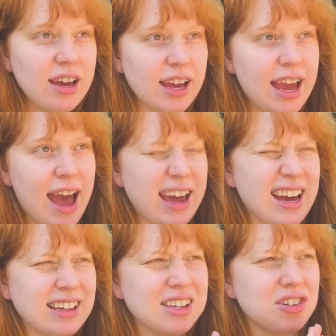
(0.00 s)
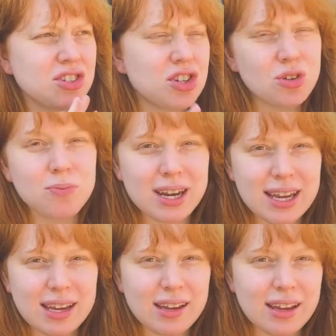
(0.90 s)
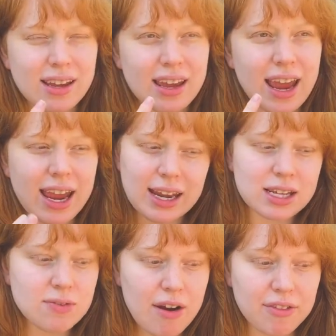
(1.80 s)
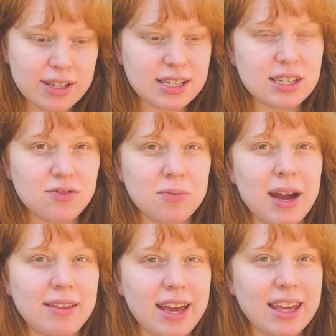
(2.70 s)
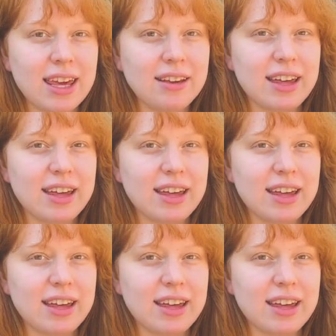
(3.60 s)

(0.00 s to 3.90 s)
it had a little too many 80s references for my liking.